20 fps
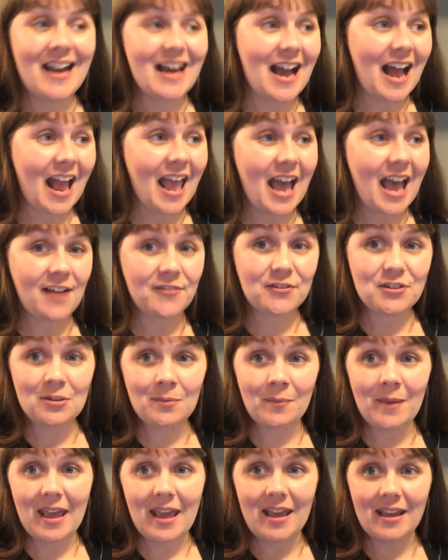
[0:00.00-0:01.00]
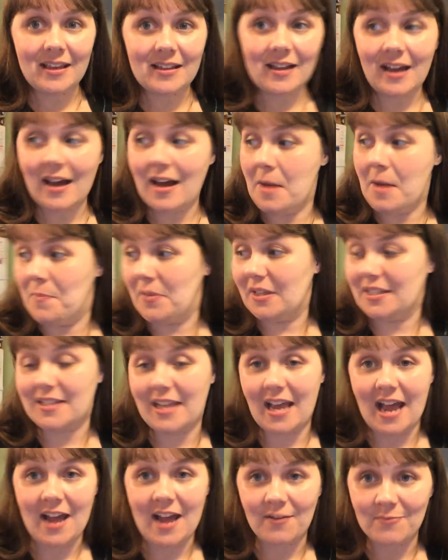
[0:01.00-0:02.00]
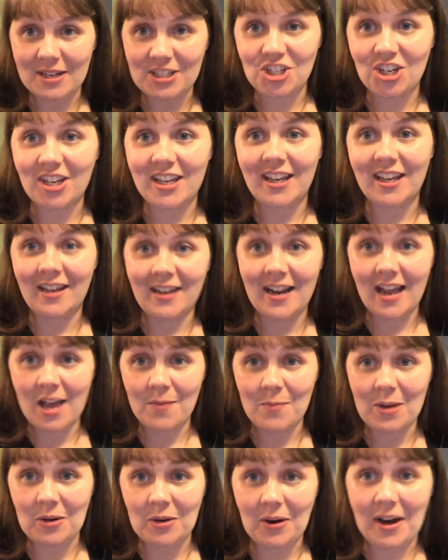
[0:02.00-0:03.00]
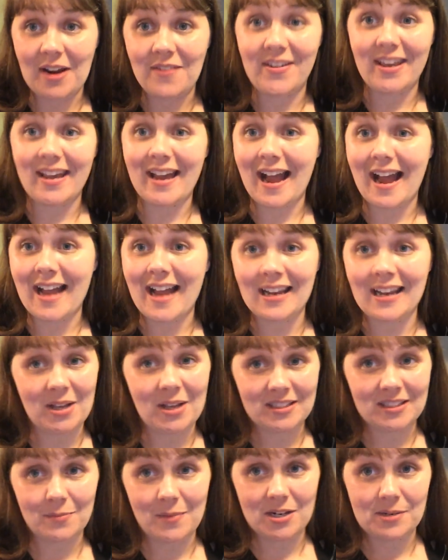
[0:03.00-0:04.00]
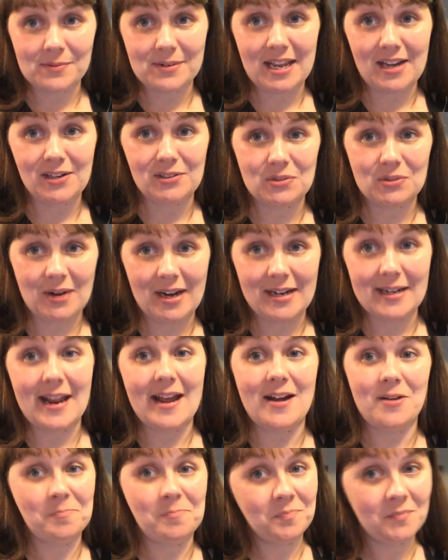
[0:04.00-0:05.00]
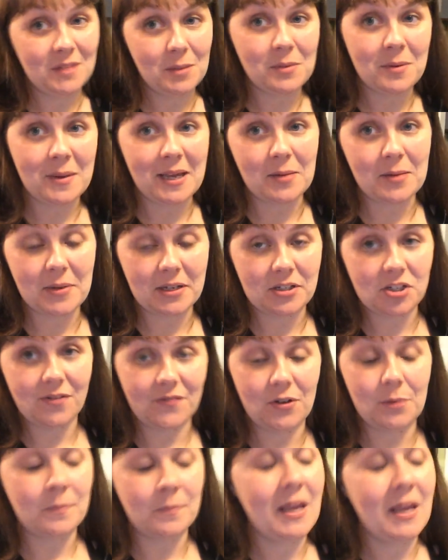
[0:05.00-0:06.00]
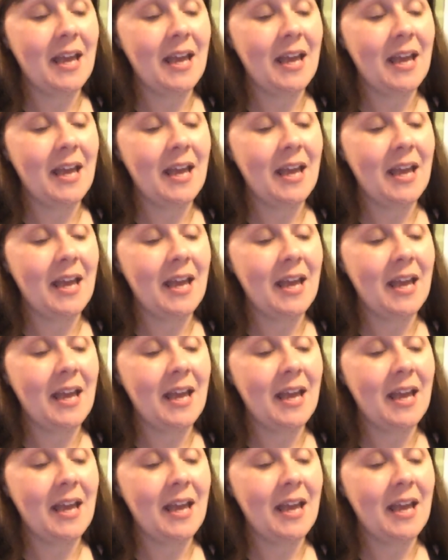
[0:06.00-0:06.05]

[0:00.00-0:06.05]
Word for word: I have to make, um, let's see, I have my chicken, I have my gravy. I gotta make some mashed potatoes right now. I'm gonna make a bunch of them.